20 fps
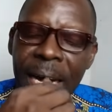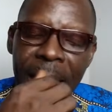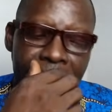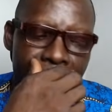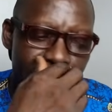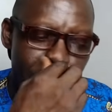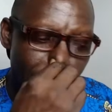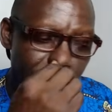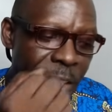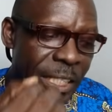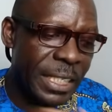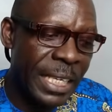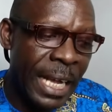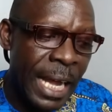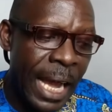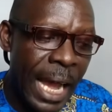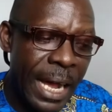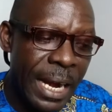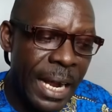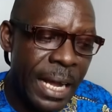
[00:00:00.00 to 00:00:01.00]
which is
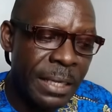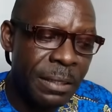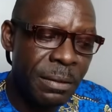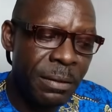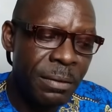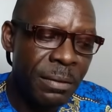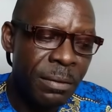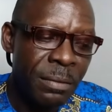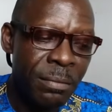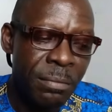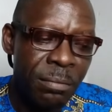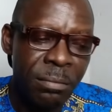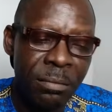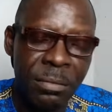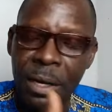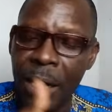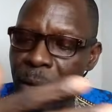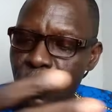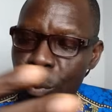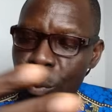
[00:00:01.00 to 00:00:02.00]
inherent,
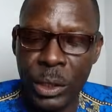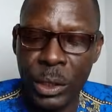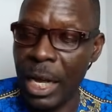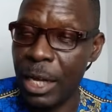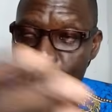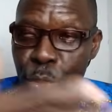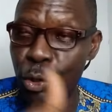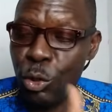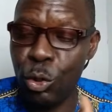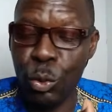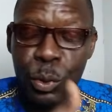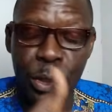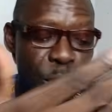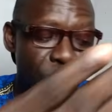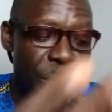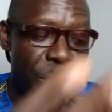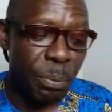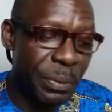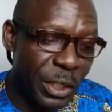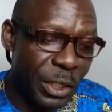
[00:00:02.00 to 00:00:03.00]
which has to do with
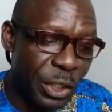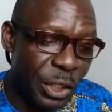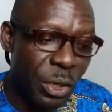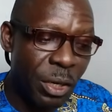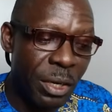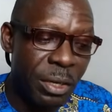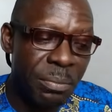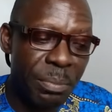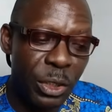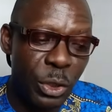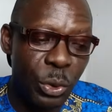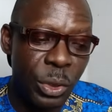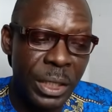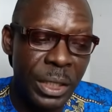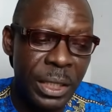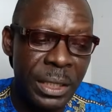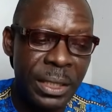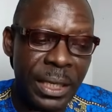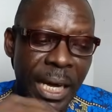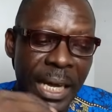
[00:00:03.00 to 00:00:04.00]
competition
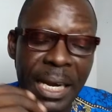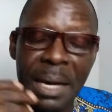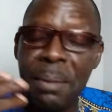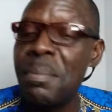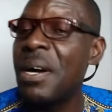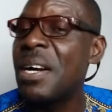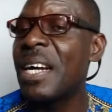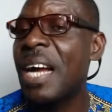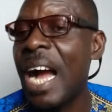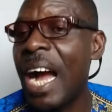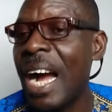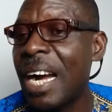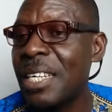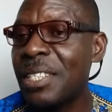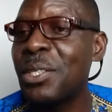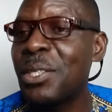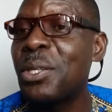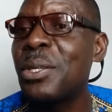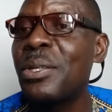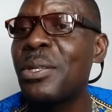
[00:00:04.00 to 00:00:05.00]
between and among
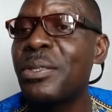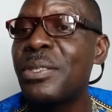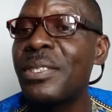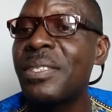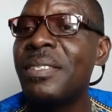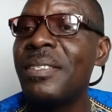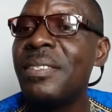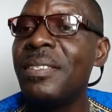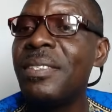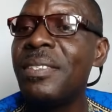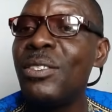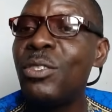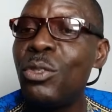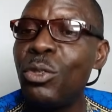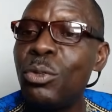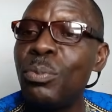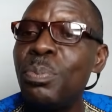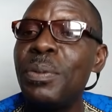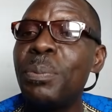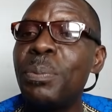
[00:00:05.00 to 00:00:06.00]
actors, two
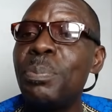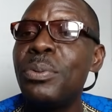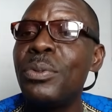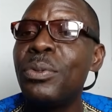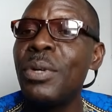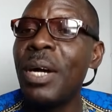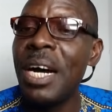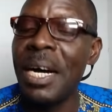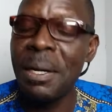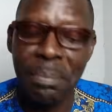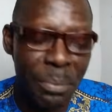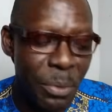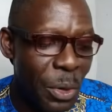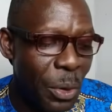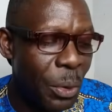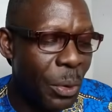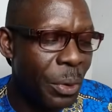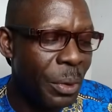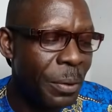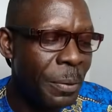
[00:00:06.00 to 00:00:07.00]
people and
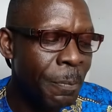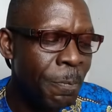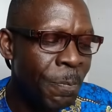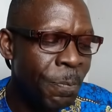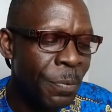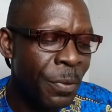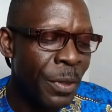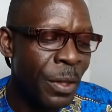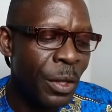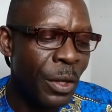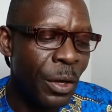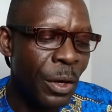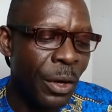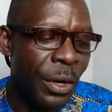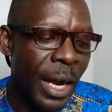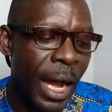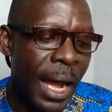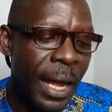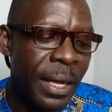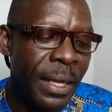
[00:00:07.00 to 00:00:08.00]
more, all
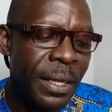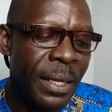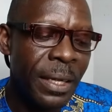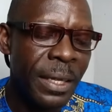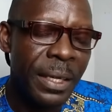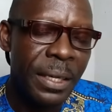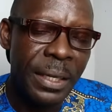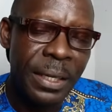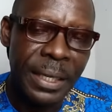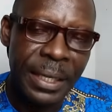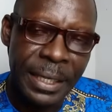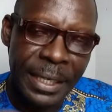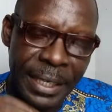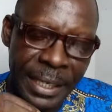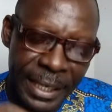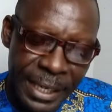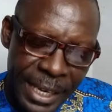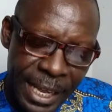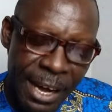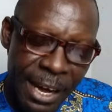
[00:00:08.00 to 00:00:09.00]
right?
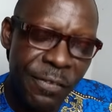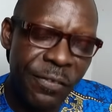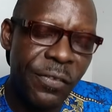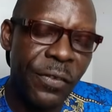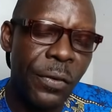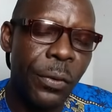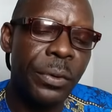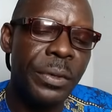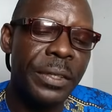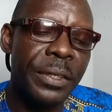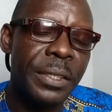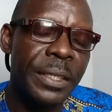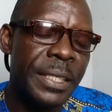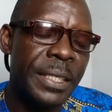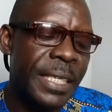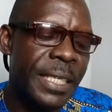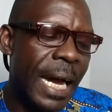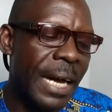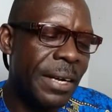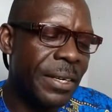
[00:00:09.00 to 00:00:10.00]
Therefore,
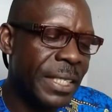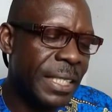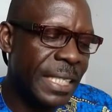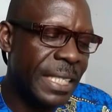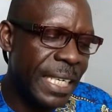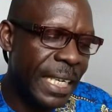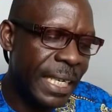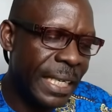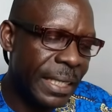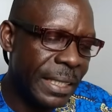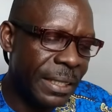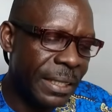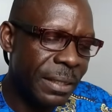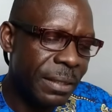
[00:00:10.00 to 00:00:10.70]
there is need